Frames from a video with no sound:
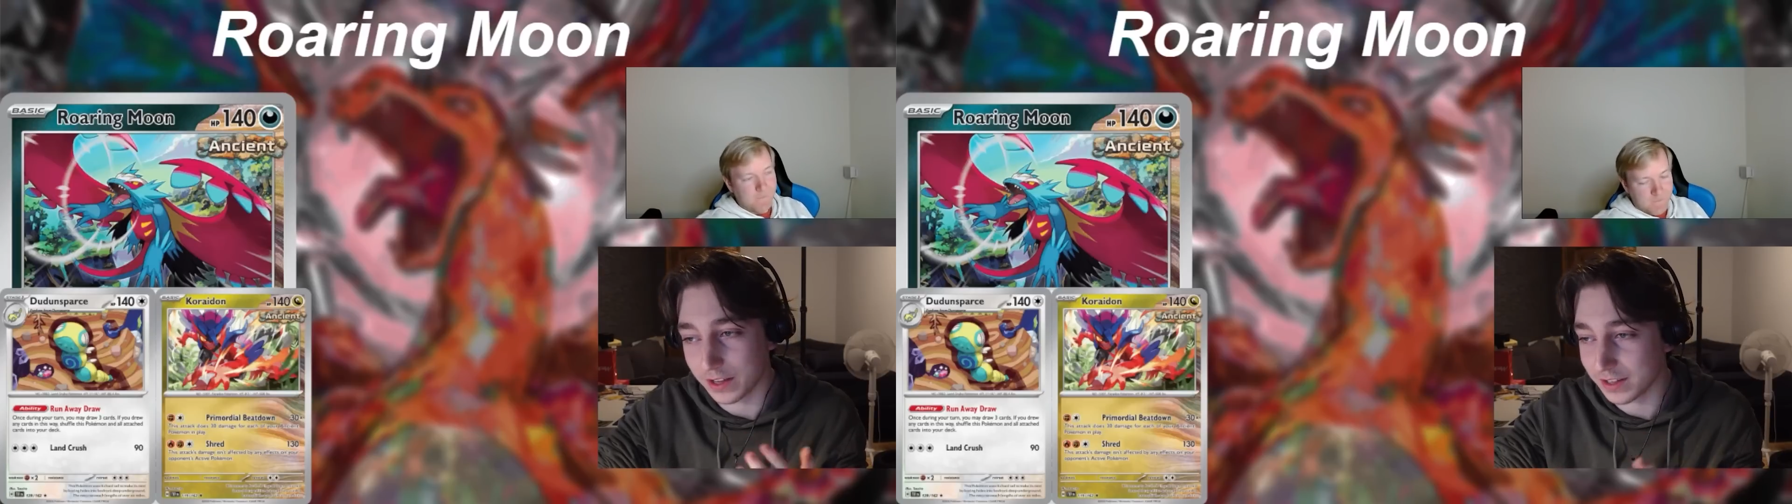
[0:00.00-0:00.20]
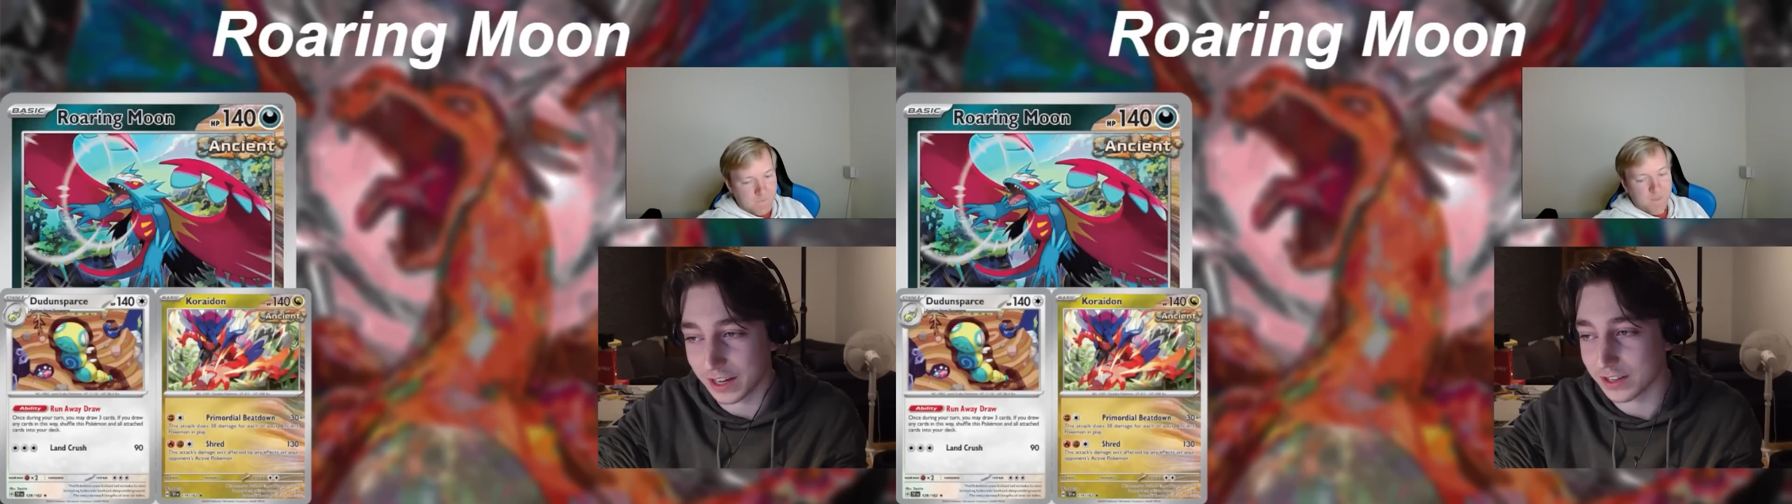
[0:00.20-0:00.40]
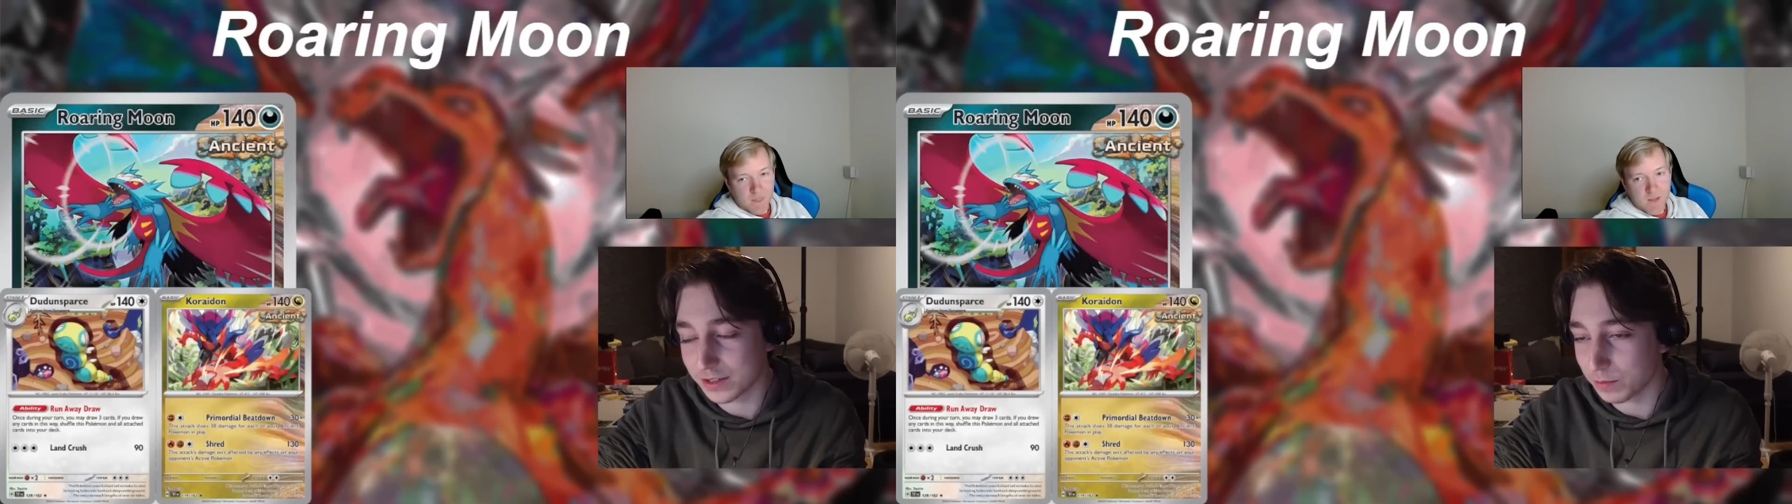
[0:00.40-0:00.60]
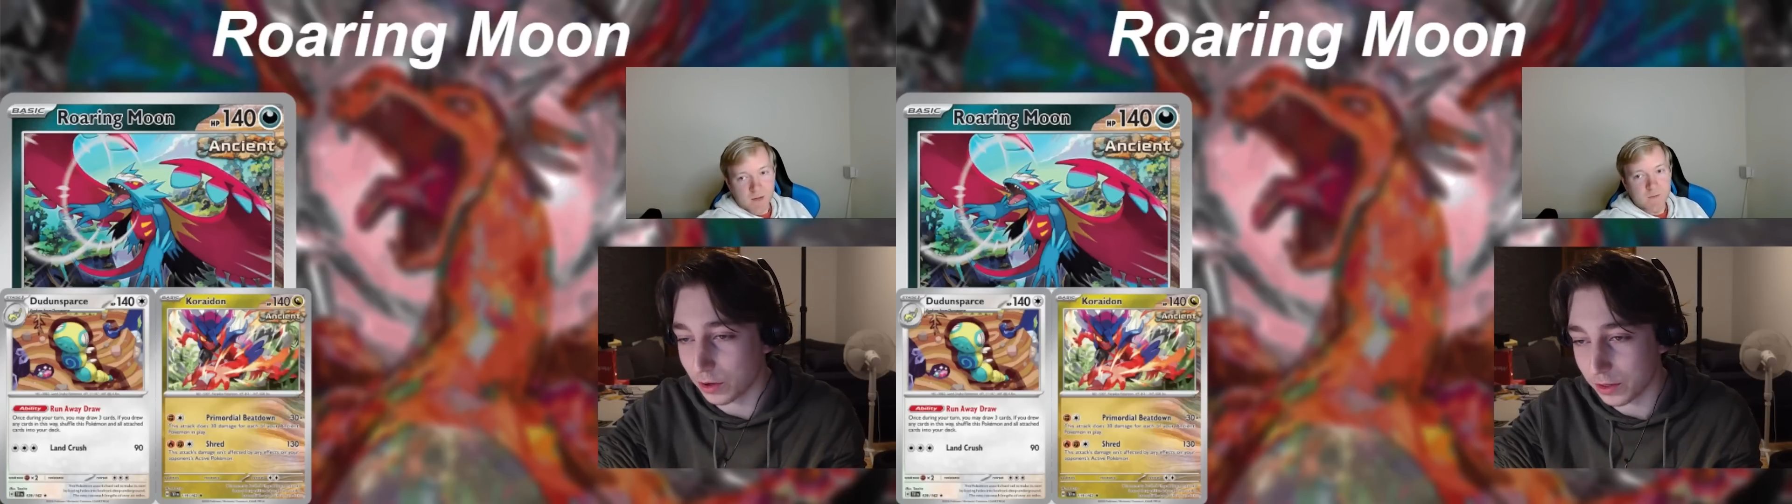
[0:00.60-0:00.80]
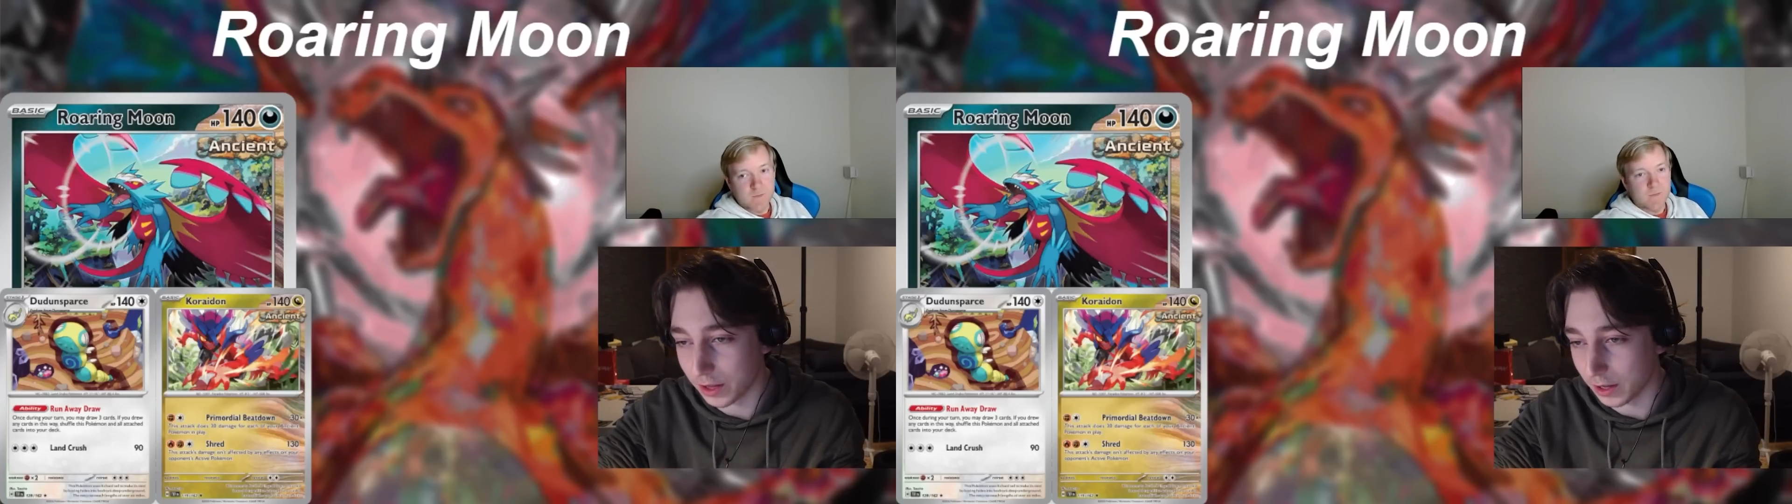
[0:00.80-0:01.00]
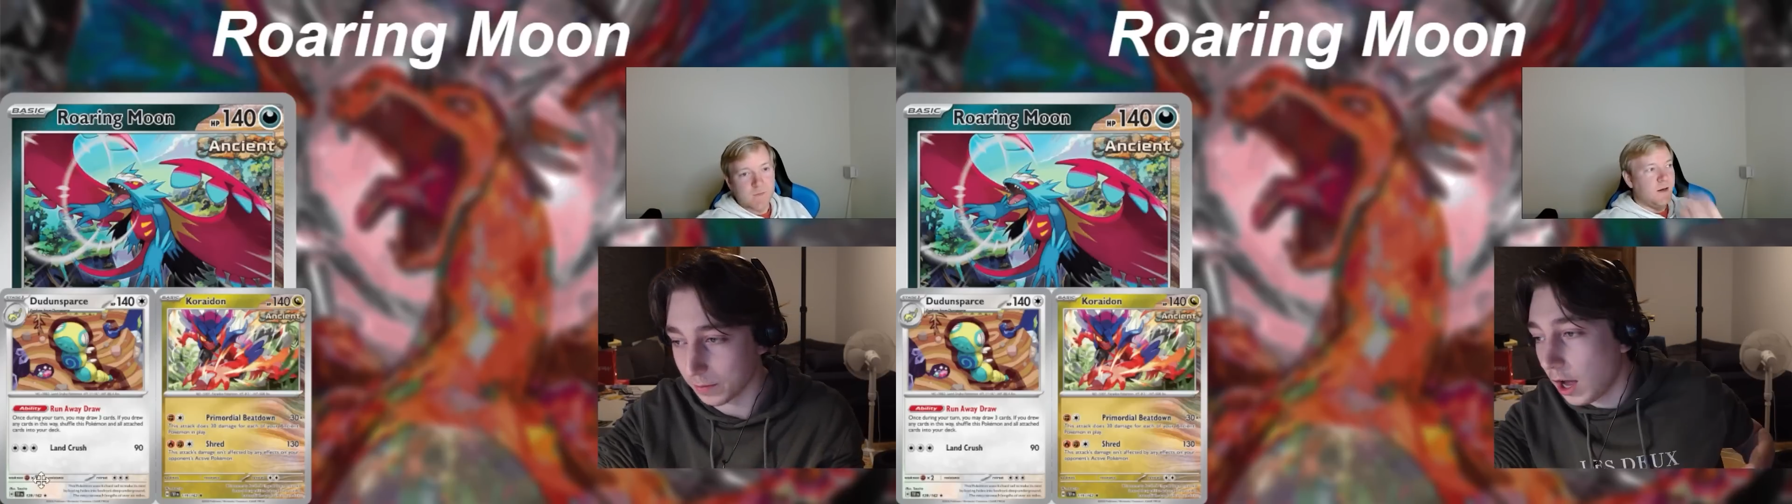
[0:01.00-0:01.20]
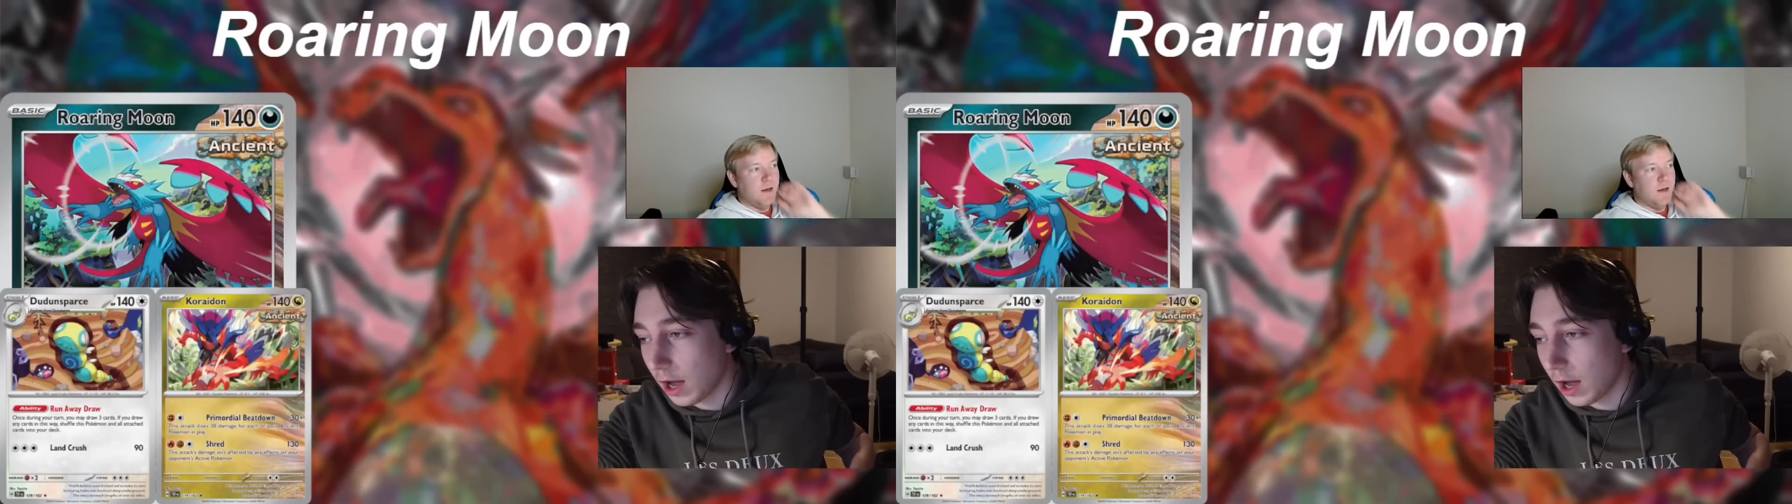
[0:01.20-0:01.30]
that's like a small thing.